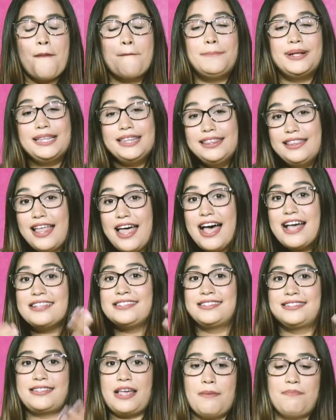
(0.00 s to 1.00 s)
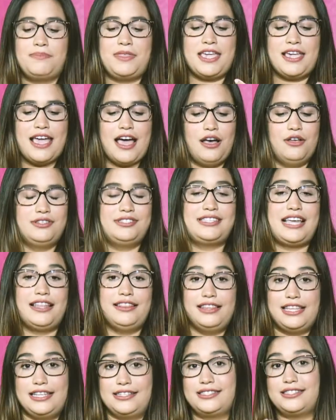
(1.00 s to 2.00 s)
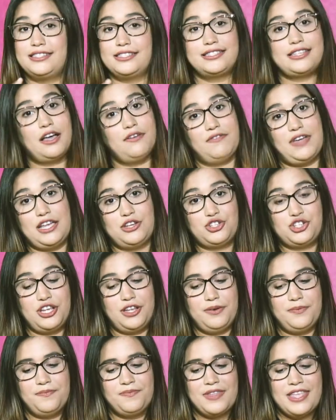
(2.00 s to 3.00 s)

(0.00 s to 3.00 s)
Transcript: plus something else that leads to salvation.